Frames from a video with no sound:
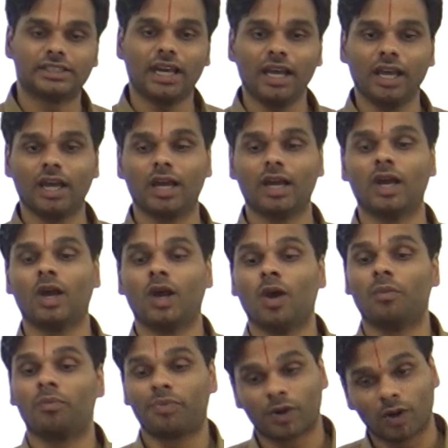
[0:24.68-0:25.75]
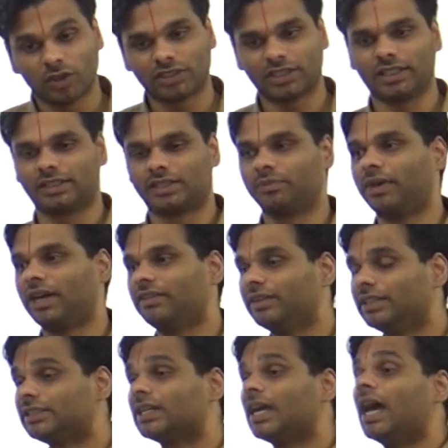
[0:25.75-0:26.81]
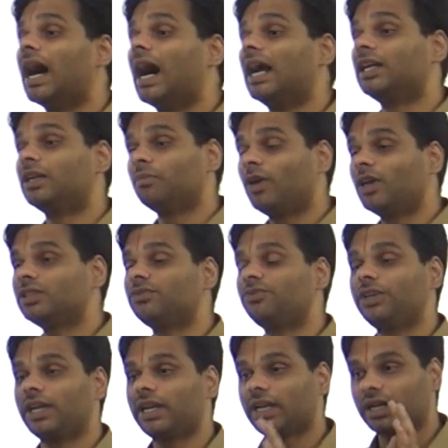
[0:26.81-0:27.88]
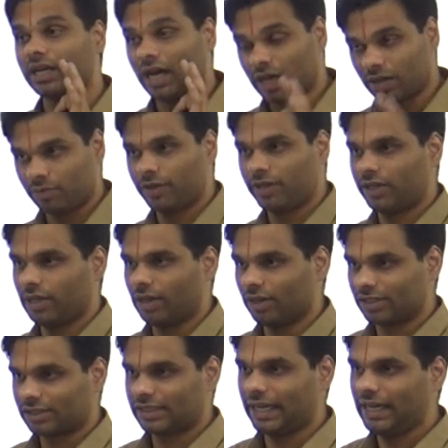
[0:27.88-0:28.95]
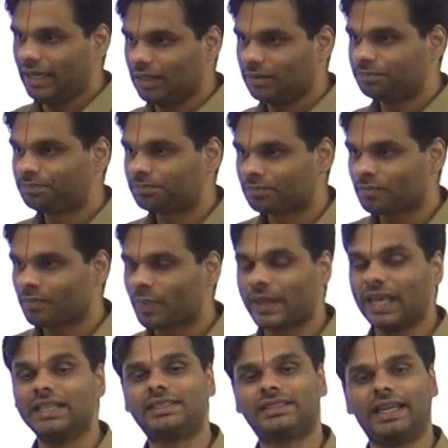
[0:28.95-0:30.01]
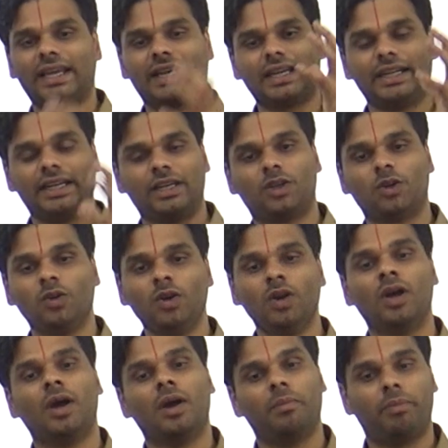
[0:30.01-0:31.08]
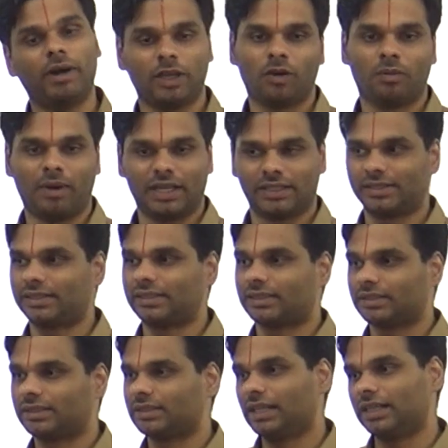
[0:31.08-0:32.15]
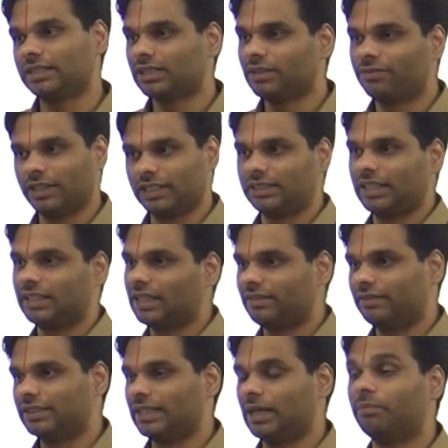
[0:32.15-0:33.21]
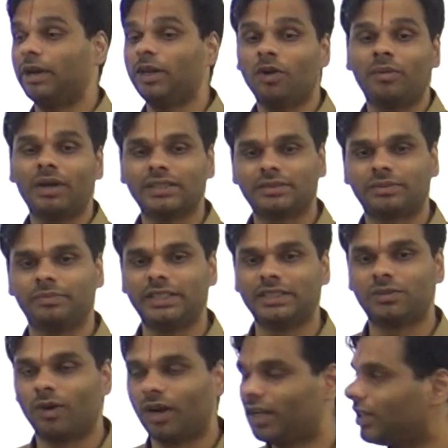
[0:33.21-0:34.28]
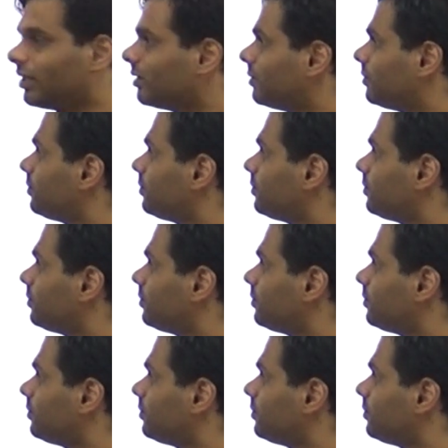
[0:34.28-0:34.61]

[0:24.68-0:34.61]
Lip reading: is a process by which atmospheric carbon dioxide is taken into biomass. That is the first thing that we say. Biomass means what?